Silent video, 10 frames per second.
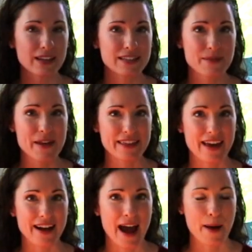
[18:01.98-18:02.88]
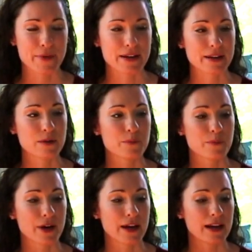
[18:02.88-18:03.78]
to make that happen.
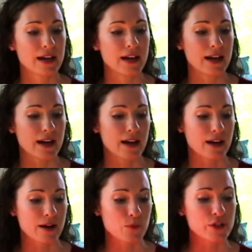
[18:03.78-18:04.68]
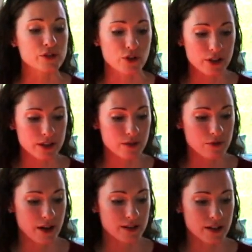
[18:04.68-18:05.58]
But we started the
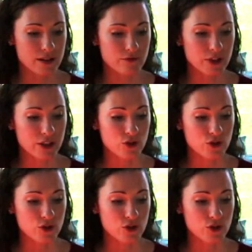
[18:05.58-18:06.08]
process of really